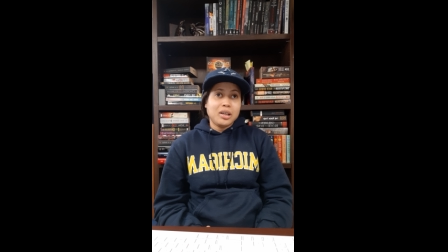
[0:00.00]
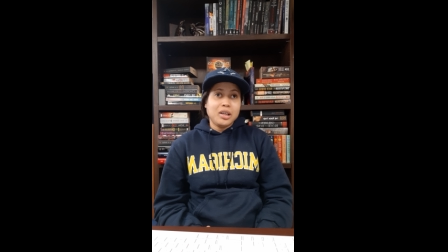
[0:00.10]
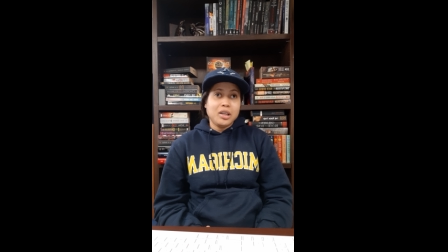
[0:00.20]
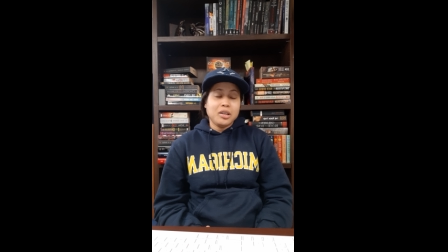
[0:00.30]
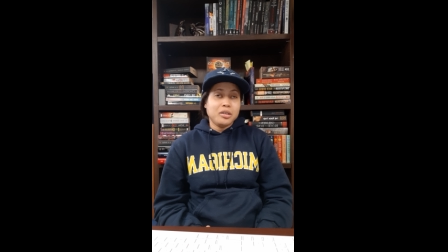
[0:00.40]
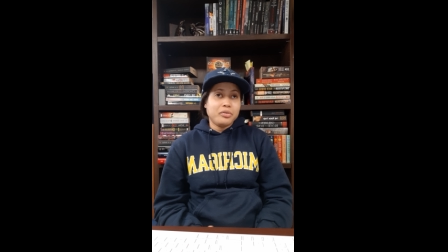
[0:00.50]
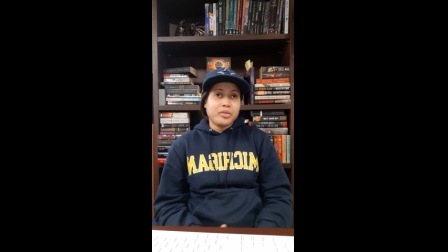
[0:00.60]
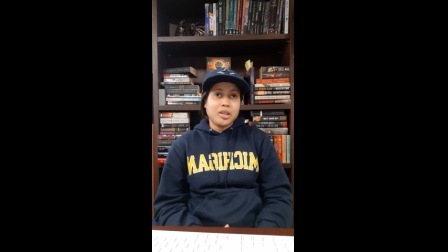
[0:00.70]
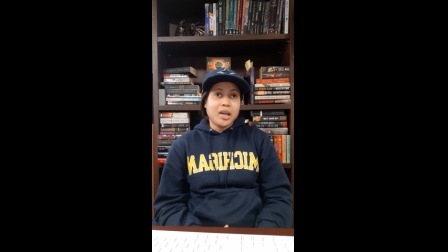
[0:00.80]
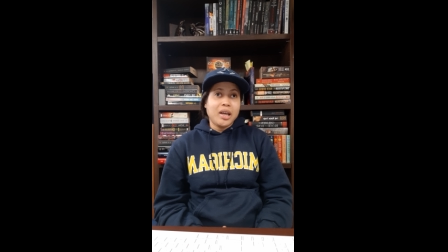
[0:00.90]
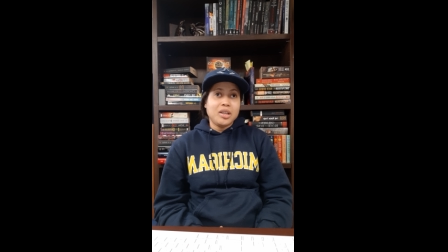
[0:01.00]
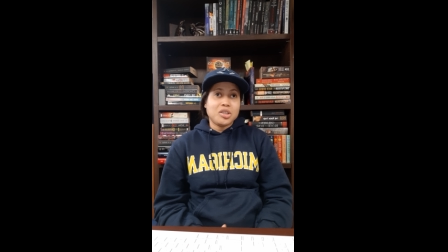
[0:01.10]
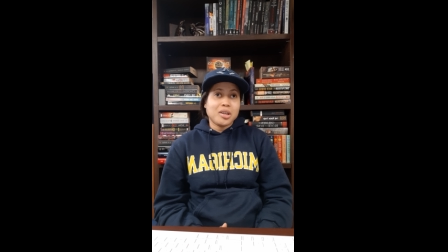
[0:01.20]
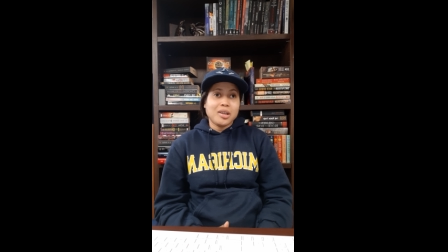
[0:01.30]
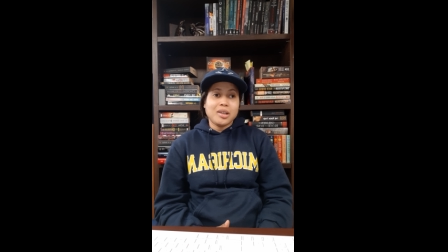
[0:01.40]
if the
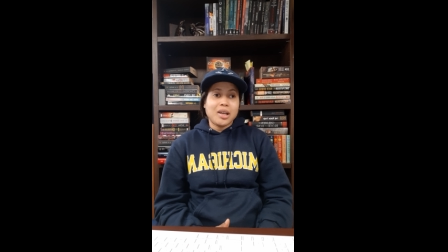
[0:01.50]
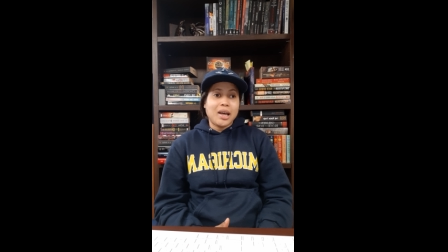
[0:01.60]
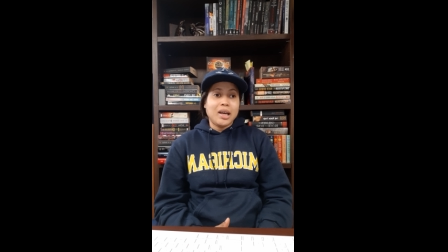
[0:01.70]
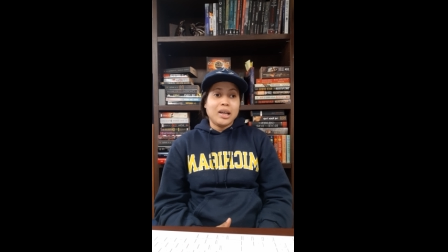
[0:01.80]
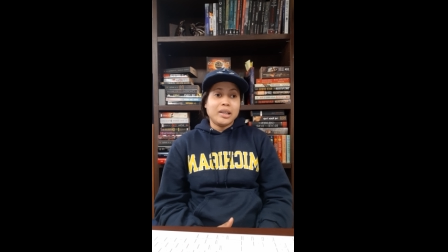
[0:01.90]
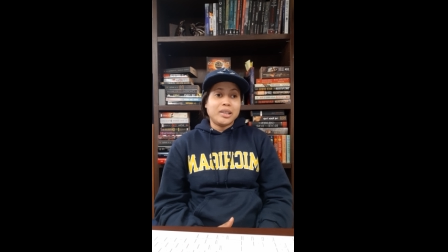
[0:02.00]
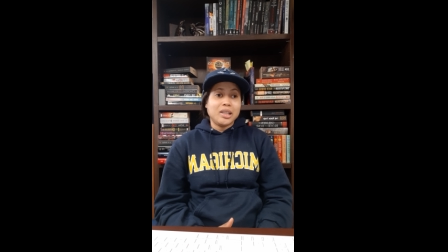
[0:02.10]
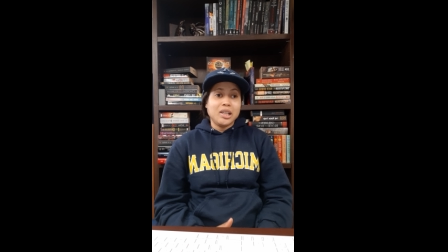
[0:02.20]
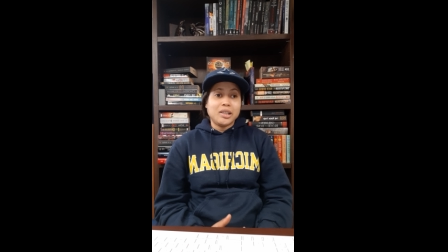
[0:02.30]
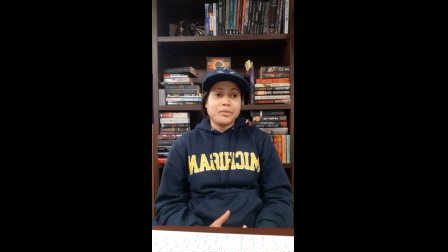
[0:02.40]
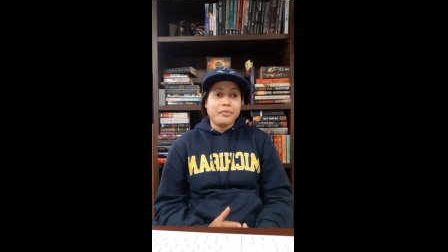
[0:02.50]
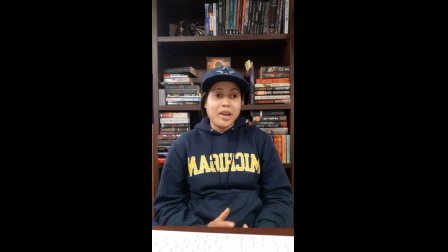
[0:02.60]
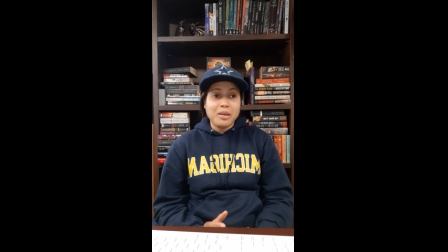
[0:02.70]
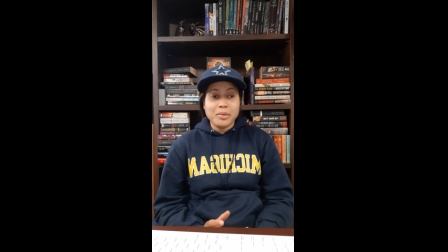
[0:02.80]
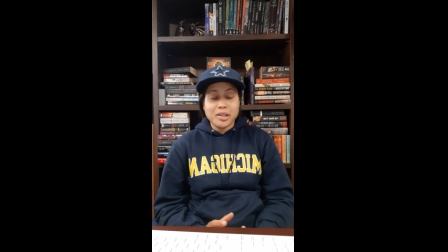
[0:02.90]
agent has these
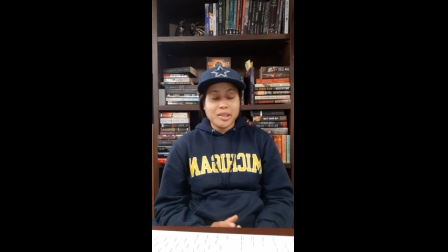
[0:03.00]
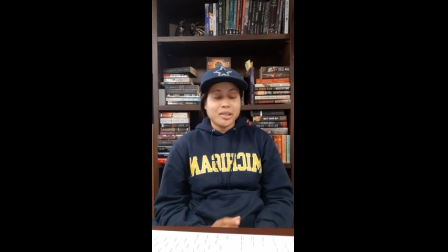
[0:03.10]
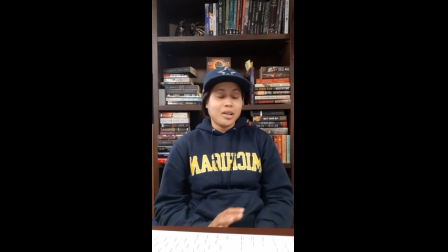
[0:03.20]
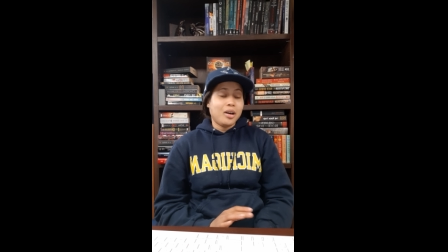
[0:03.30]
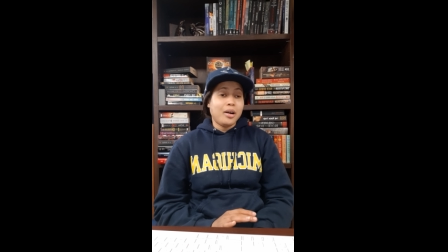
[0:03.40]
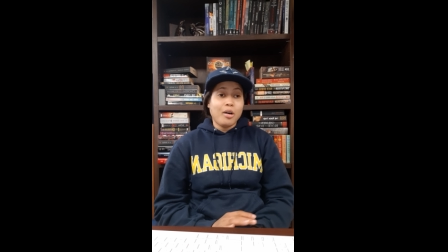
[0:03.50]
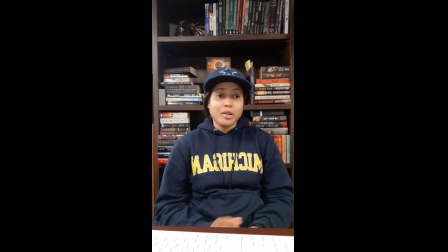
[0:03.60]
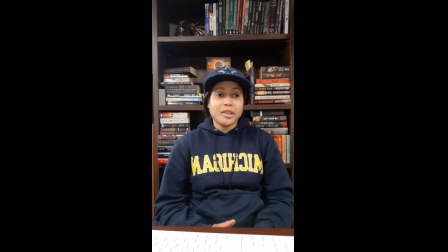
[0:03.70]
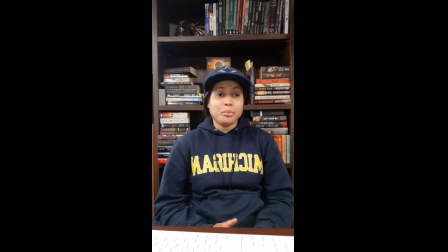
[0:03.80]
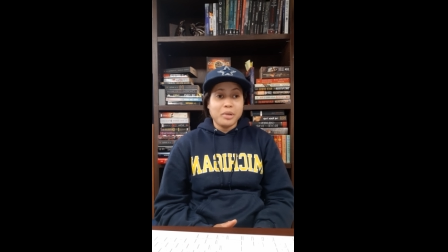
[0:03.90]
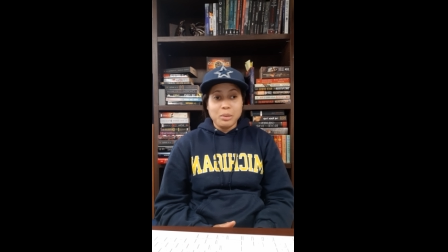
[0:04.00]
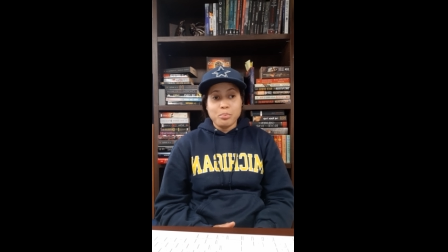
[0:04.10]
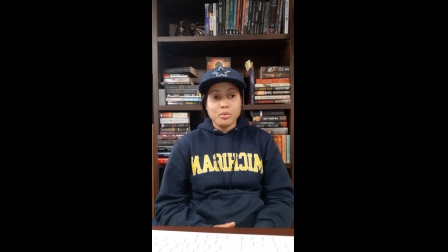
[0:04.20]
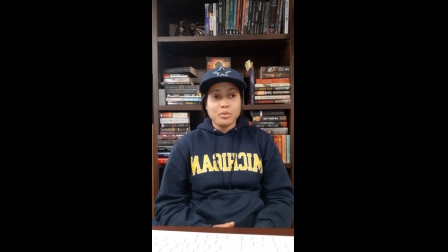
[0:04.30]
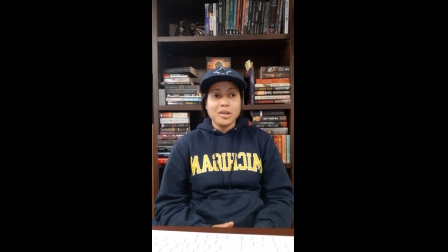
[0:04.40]
famous, awesome
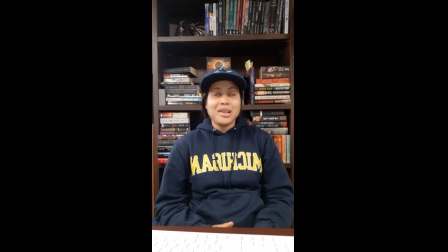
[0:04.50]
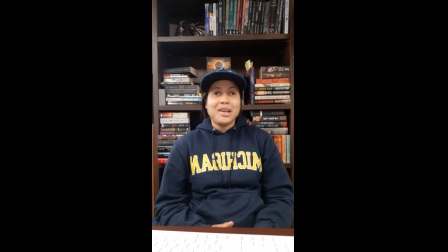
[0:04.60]
people.